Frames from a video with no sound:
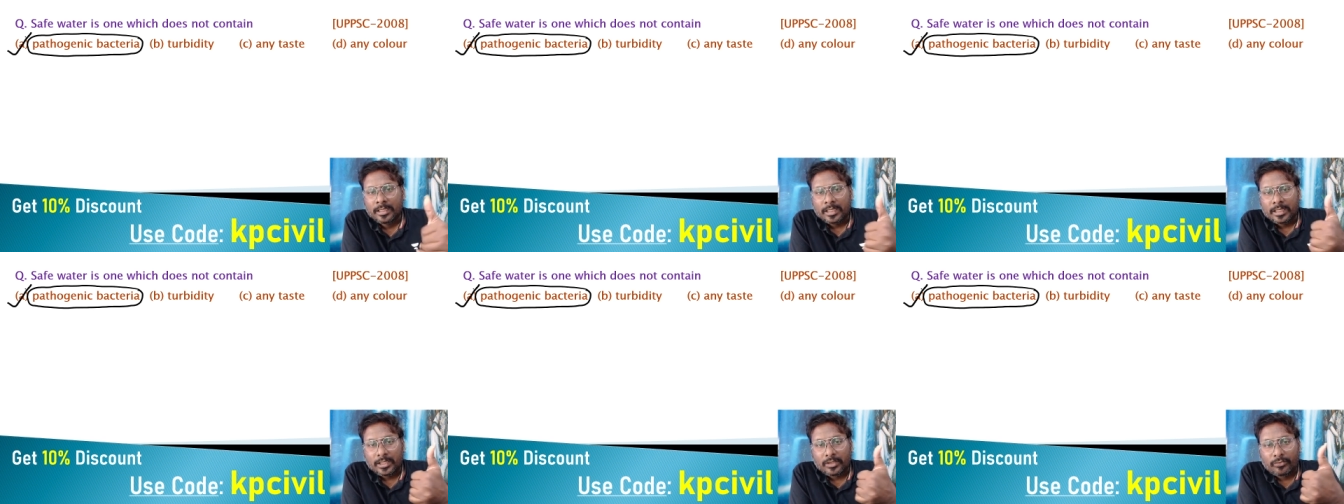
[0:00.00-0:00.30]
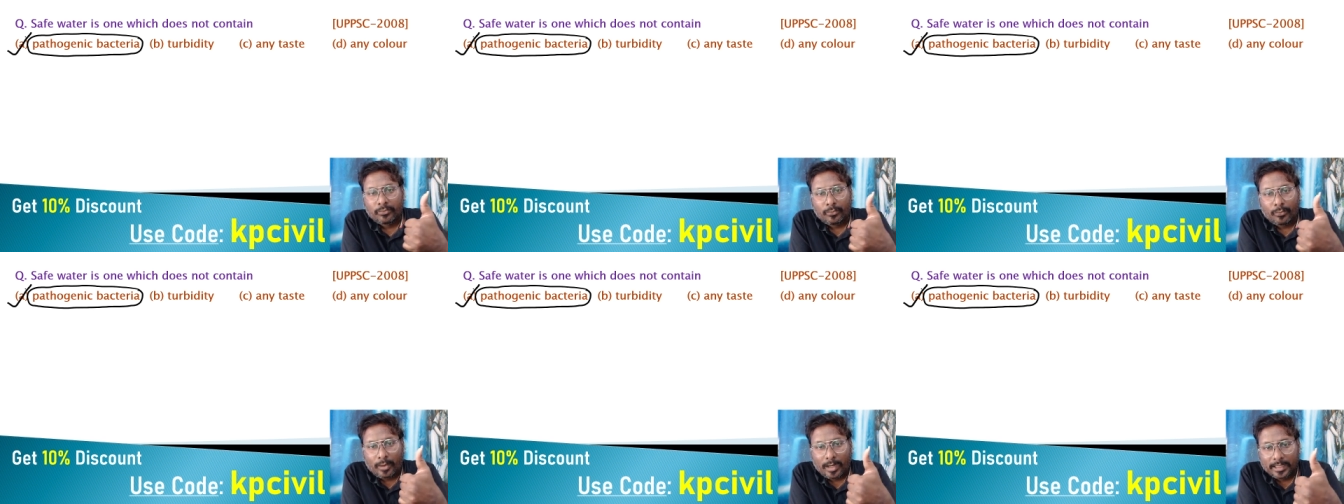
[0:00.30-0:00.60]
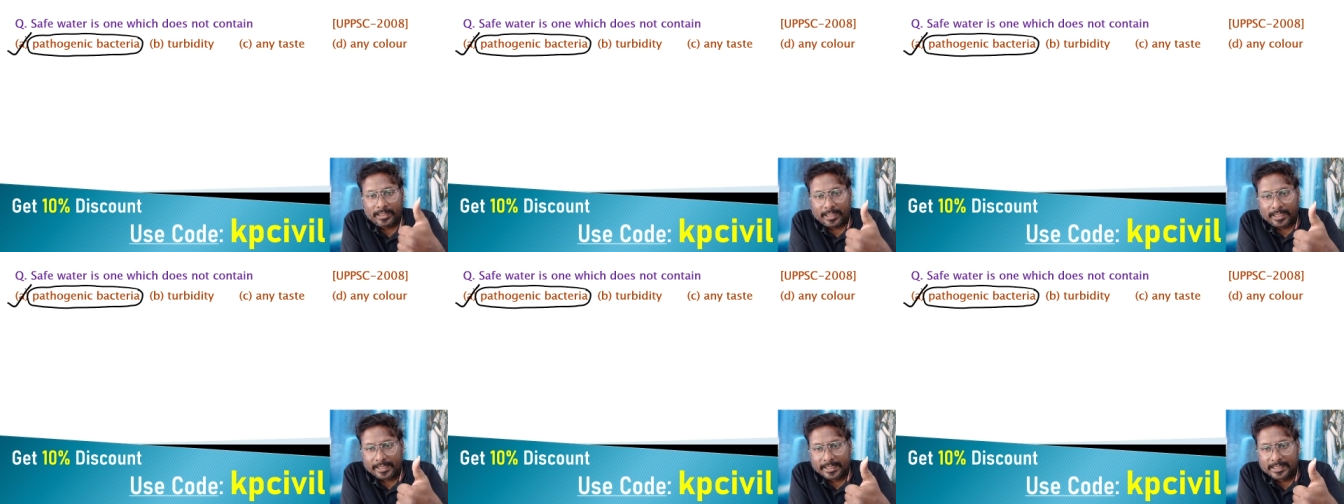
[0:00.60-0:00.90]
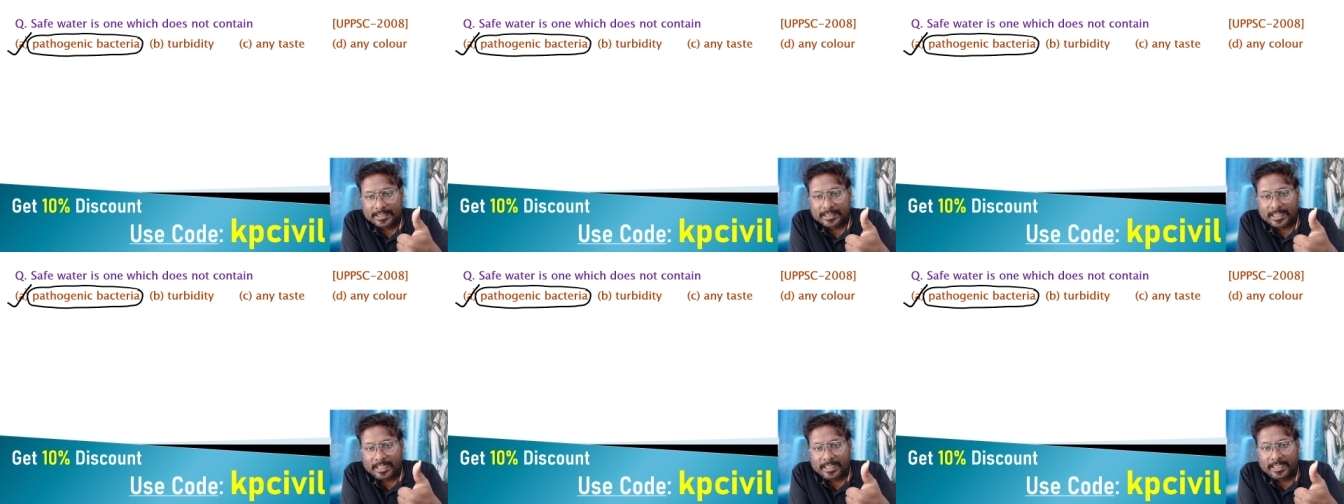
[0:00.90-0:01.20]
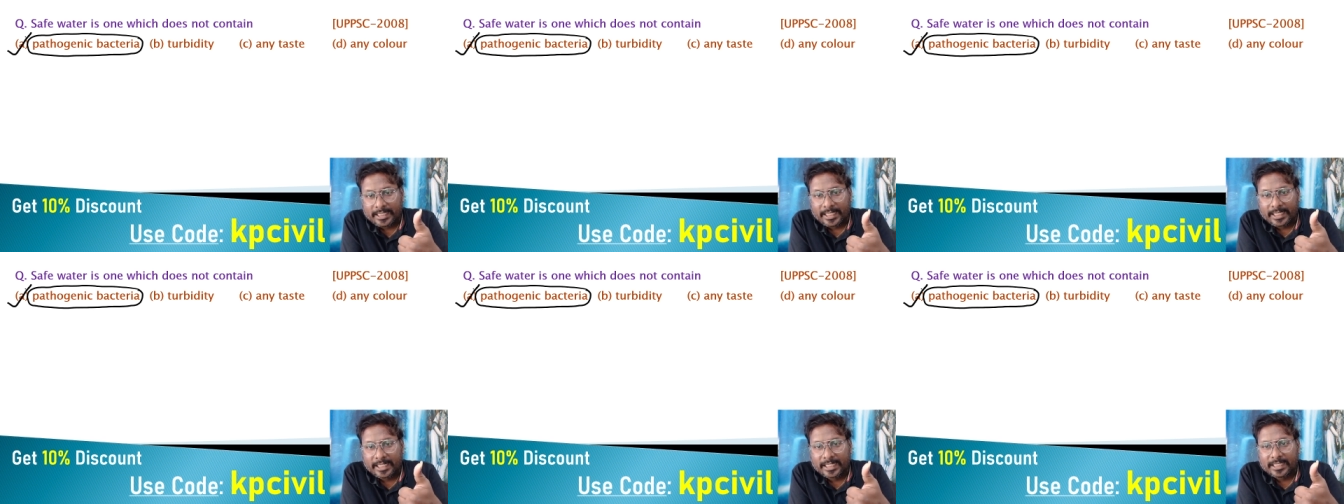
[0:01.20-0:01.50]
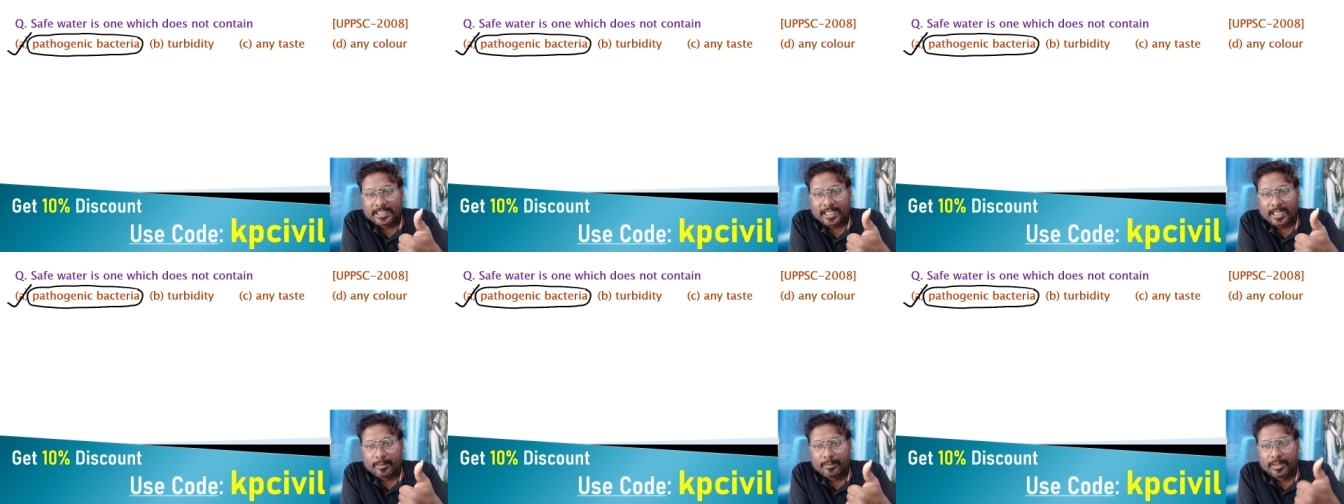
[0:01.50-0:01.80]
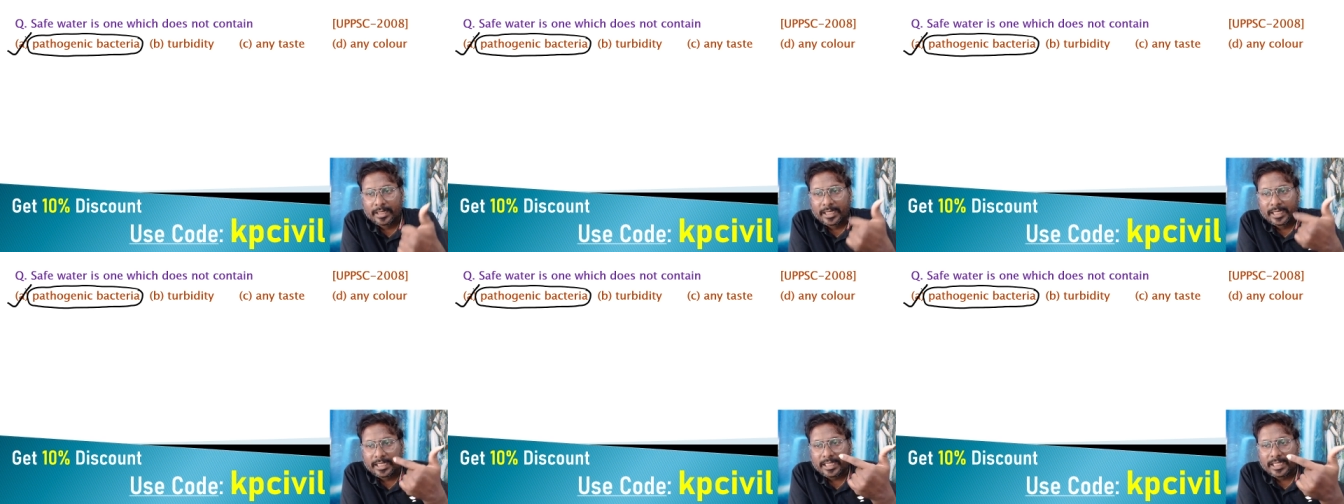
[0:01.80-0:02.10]
If water is containing
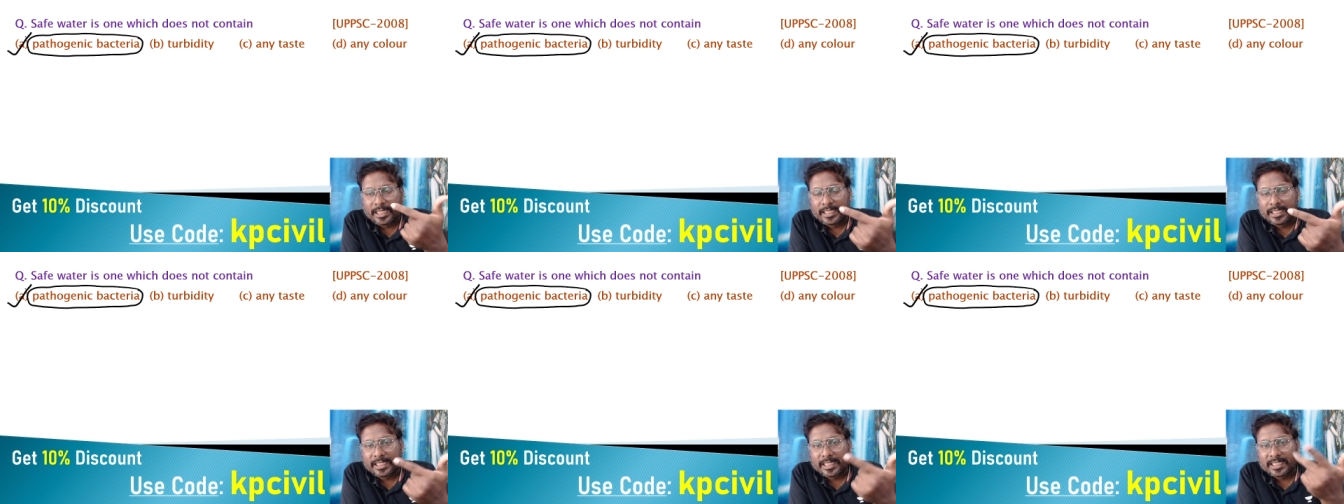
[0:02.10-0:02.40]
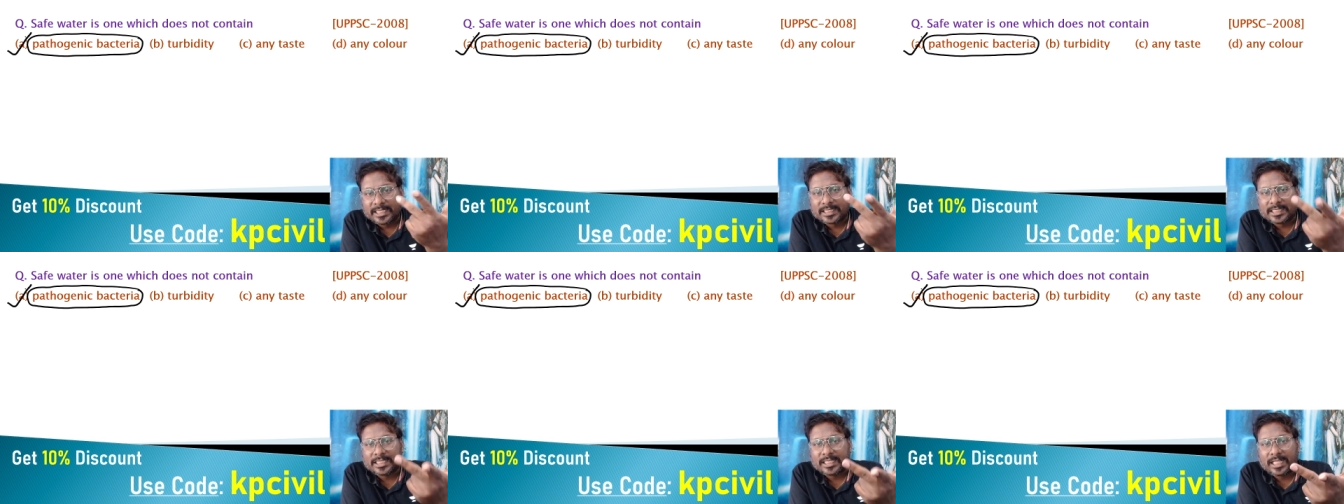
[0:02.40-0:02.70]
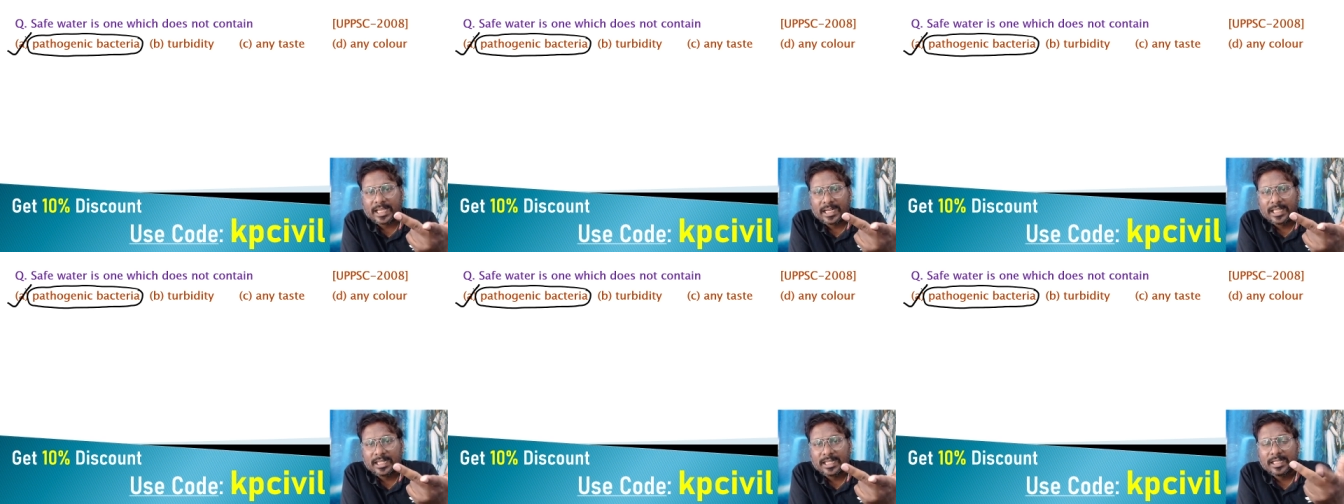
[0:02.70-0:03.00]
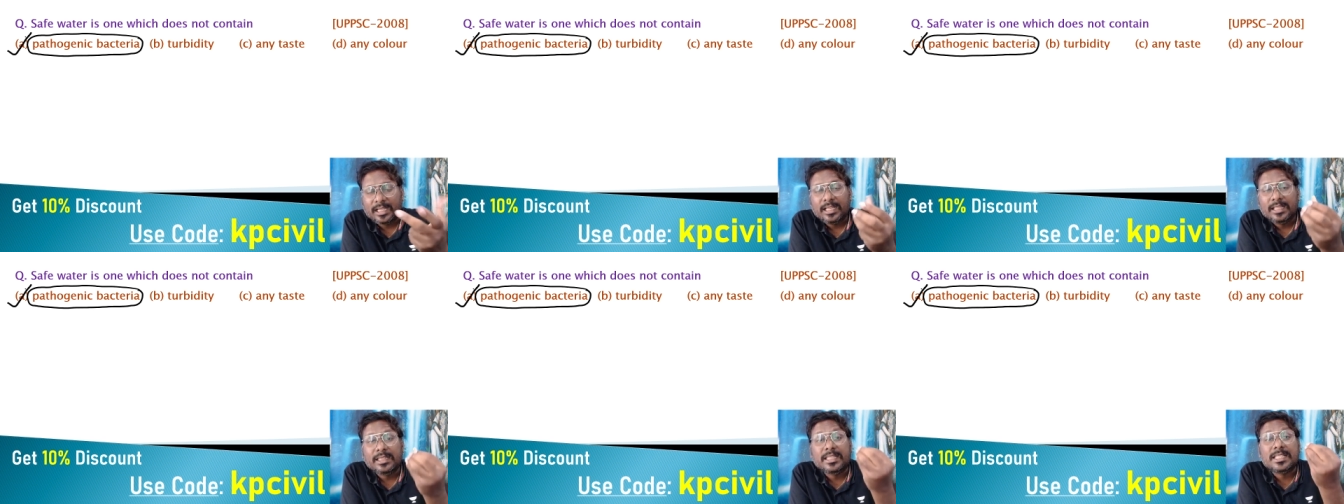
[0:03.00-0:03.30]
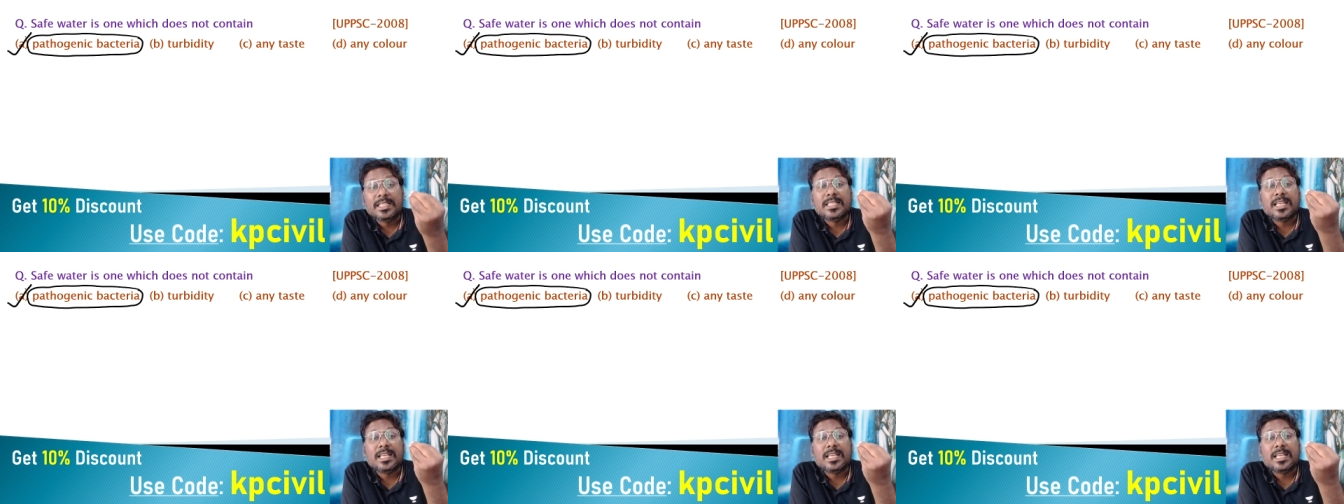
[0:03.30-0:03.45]
turbidity, taste, color, these